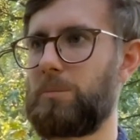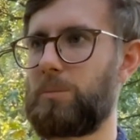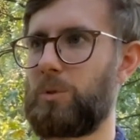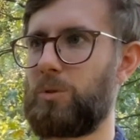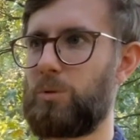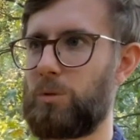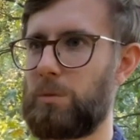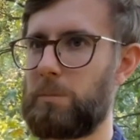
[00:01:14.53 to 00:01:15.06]

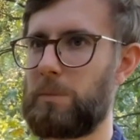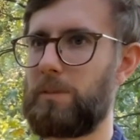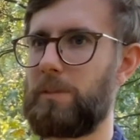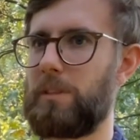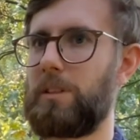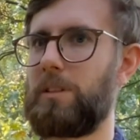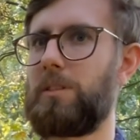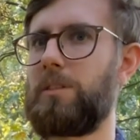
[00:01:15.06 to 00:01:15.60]
storm
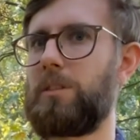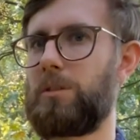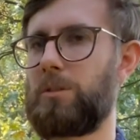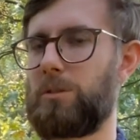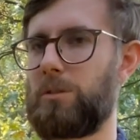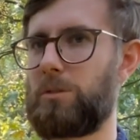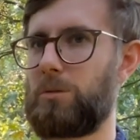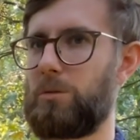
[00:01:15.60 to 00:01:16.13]
events, and
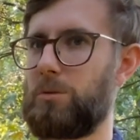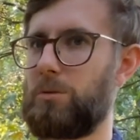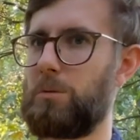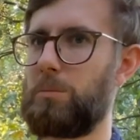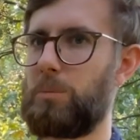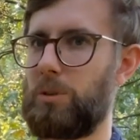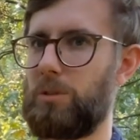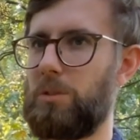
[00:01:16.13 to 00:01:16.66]

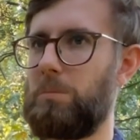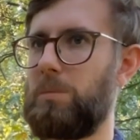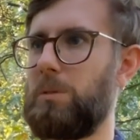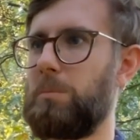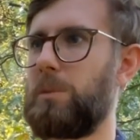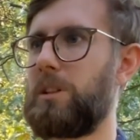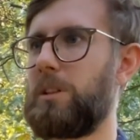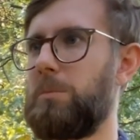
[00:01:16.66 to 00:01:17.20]
also possibly
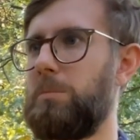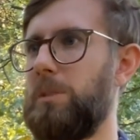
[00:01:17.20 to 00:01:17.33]
bark